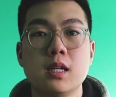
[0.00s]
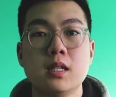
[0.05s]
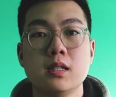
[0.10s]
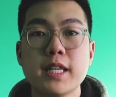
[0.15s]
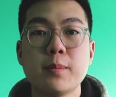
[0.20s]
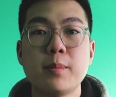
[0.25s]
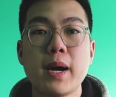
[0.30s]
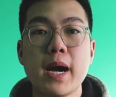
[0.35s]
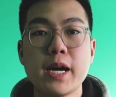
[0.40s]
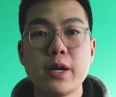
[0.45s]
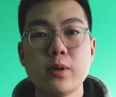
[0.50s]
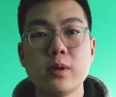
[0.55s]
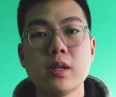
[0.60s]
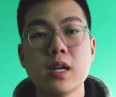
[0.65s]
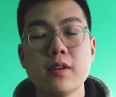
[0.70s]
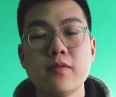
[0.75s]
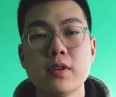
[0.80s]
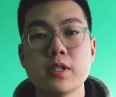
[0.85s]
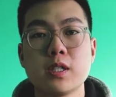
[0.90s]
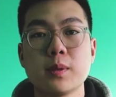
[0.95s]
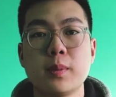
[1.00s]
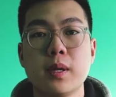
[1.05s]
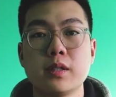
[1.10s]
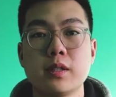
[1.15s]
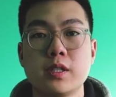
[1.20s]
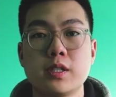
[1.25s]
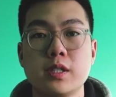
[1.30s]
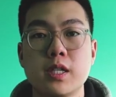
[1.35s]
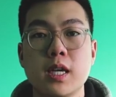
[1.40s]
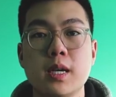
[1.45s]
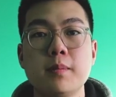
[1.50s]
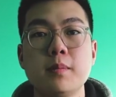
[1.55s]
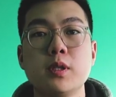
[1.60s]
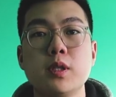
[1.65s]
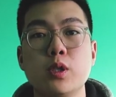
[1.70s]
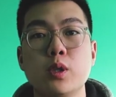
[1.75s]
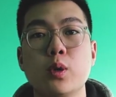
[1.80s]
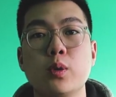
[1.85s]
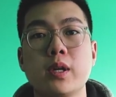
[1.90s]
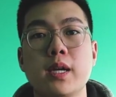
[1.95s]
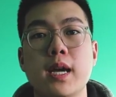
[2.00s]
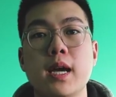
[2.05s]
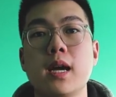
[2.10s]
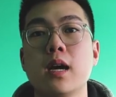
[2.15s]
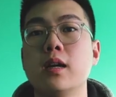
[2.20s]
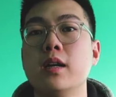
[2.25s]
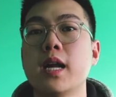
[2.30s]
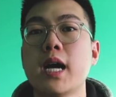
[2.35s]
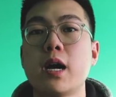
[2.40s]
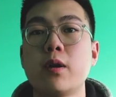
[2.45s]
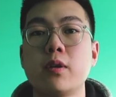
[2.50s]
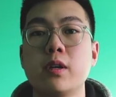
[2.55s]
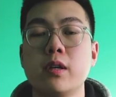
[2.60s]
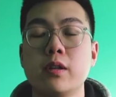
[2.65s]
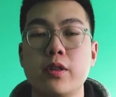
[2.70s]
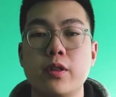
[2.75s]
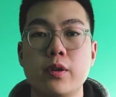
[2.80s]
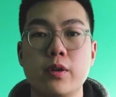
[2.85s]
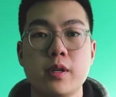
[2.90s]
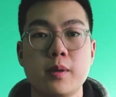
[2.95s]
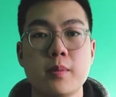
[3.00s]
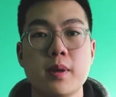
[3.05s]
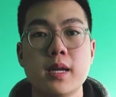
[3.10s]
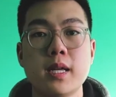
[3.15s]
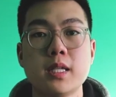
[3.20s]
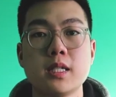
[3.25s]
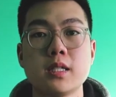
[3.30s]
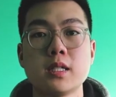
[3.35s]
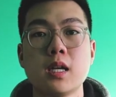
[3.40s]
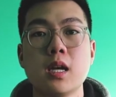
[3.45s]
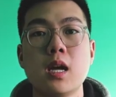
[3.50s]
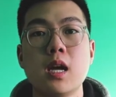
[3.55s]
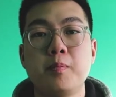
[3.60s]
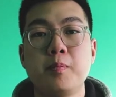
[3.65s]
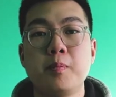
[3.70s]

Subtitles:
And the battery life is about the same. You'll get an hour and 30 minutes.